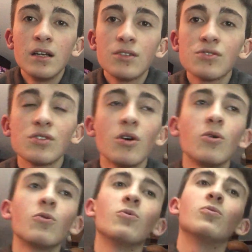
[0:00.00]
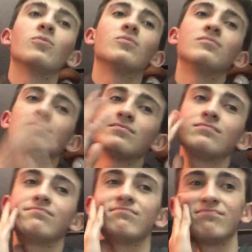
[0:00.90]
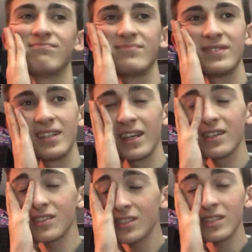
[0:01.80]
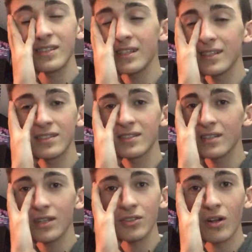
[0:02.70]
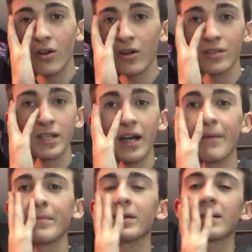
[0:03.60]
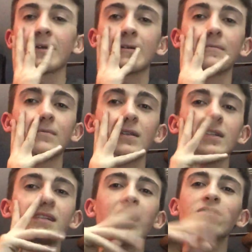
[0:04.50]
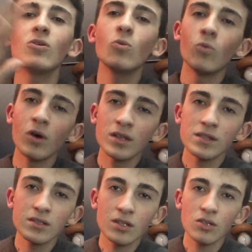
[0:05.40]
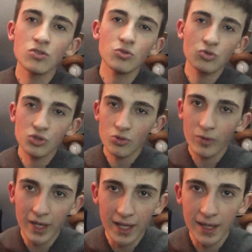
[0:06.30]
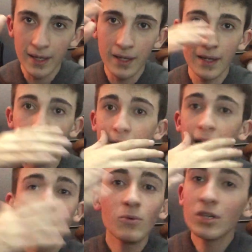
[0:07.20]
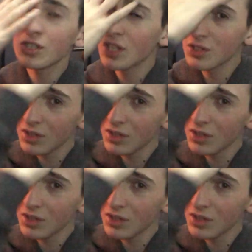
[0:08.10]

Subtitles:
So, it's such a hard topic, because I don't want to trade. I don't want to change